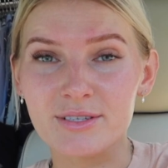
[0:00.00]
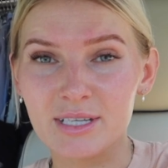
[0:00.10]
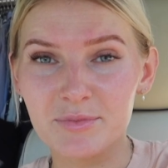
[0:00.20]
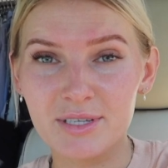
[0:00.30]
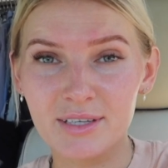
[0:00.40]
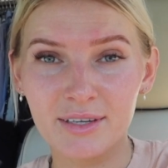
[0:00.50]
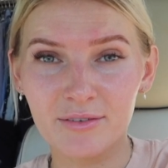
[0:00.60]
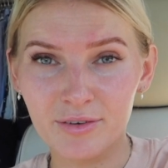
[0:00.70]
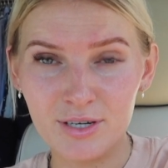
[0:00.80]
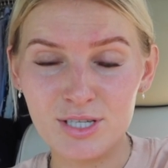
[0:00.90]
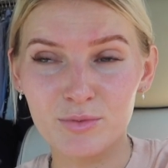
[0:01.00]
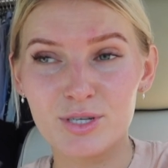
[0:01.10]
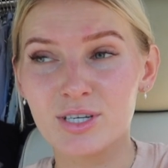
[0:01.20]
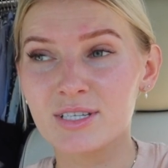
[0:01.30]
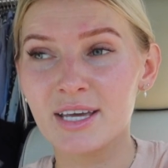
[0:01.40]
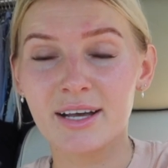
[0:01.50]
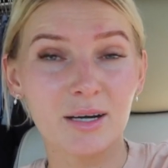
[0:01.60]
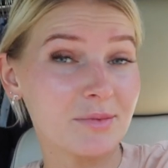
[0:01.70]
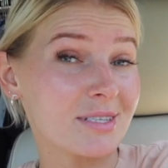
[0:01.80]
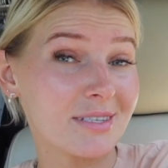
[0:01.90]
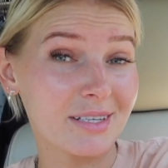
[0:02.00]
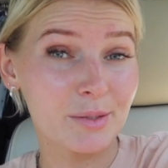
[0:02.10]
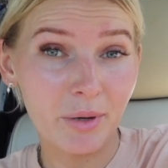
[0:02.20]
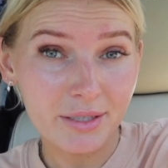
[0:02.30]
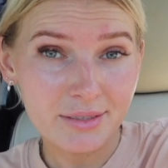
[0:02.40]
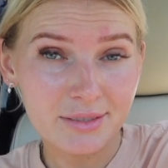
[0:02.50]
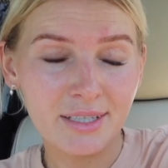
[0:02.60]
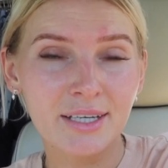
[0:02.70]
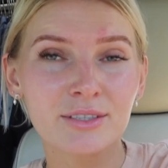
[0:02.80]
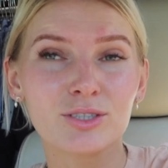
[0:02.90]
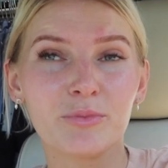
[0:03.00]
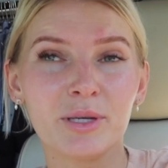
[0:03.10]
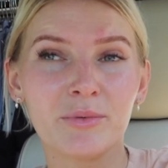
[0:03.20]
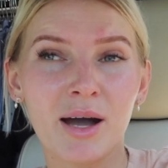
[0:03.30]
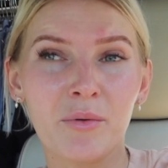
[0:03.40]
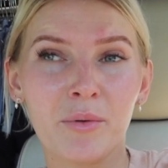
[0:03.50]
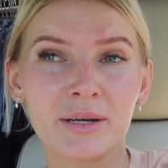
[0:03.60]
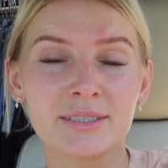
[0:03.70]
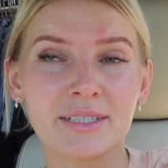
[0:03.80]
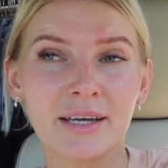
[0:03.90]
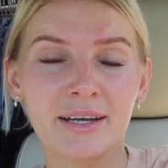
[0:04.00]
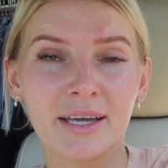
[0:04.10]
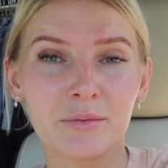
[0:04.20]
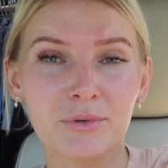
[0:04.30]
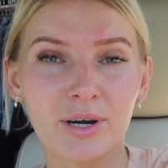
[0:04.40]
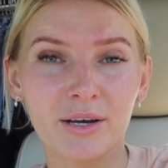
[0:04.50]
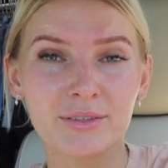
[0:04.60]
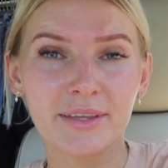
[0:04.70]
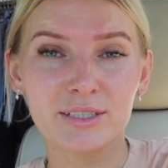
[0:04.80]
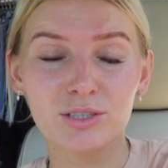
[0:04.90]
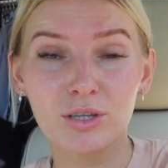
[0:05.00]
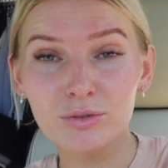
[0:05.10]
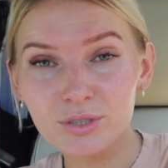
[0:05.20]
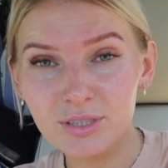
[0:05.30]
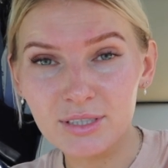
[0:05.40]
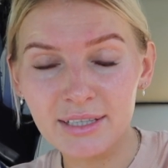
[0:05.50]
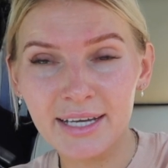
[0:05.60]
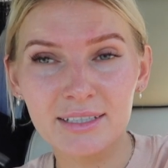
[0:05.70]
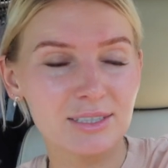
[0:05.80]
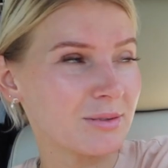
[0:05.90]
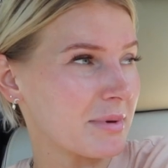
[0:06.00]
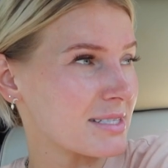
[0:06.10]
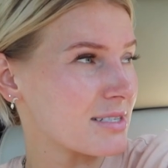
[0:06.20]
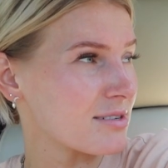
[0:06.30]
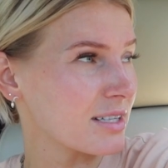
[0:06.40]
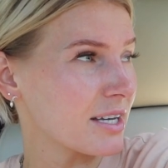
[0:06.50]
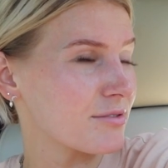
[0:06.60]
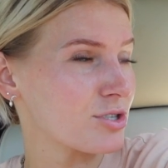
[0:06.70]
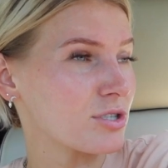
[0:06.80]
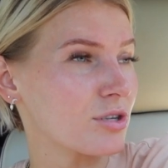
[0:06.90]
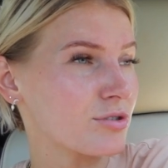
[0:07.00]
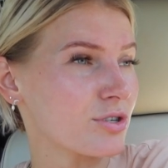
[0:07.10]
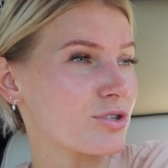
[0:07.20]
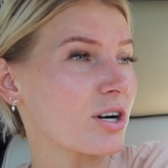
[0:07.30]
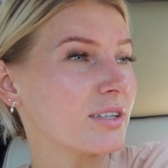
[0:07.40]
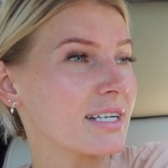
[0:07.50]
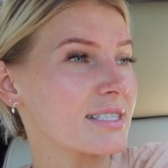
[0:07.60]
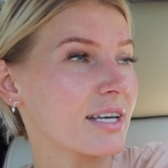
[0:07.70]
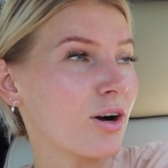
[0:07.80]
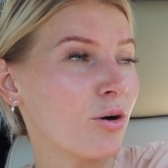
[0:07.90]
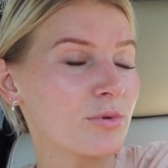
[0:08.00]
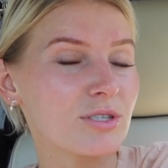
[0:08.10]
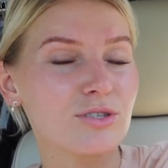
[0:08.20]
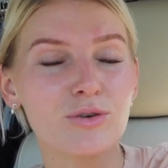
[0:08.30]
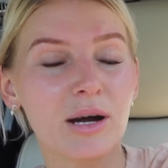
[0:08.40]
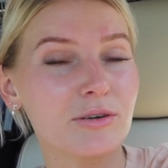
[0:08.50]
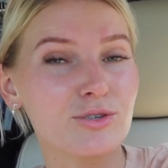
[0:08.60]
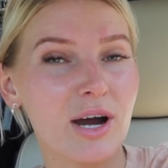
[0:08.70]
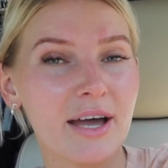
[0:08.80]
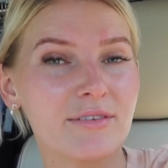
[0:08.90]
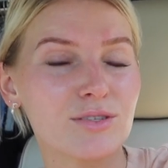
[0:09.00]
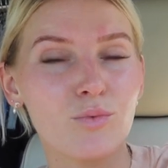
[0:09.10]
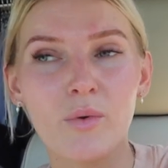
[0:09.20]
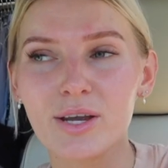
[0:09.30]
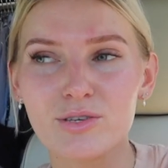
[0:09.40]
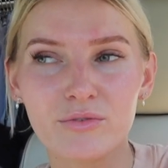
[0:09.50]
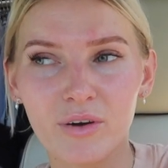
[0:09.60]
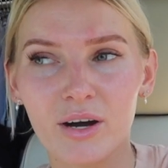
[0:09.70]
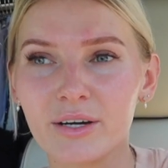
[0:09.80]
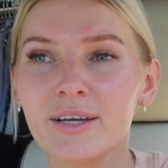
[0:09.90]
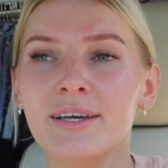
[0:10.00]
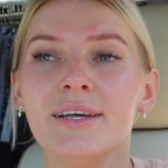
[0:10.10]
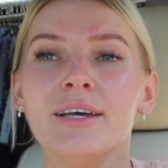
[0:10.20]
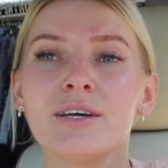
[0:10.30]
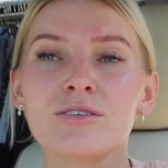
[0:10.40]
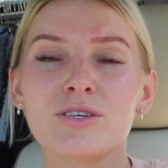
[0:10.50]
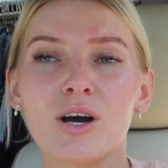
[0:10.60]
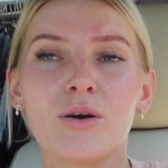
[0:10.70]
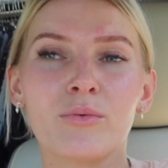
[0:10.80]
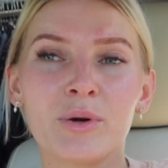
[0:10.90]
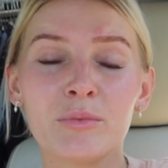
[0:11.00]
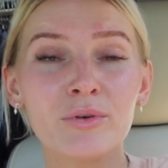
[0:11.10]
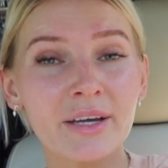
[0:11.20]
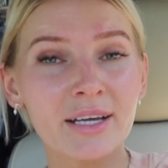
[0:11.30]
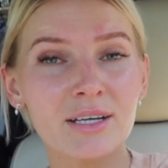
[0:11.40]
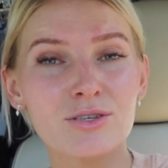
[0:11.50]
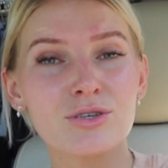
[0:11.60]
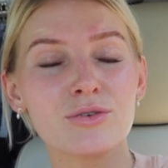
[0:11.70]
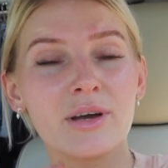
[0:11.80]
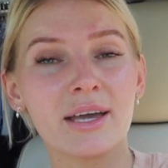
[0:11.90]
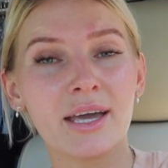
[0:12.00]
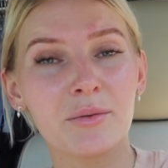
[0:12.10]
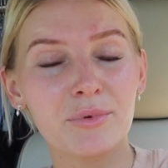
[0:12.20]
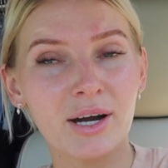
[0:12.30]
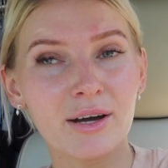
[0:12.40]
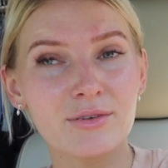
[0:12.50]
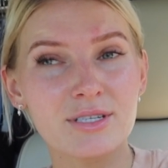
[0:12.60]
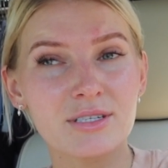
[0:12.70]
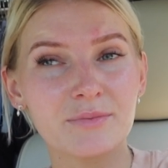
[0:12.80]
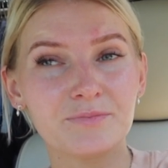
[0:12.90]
septic there first, which could take up to 6 months. So meanwhile, we want to stay at a campground that's closer to the land, because where my sister lives, she's closer to Charlotte. It's like almost a 2-hour drive. It's way too far. So we're moving to a campground.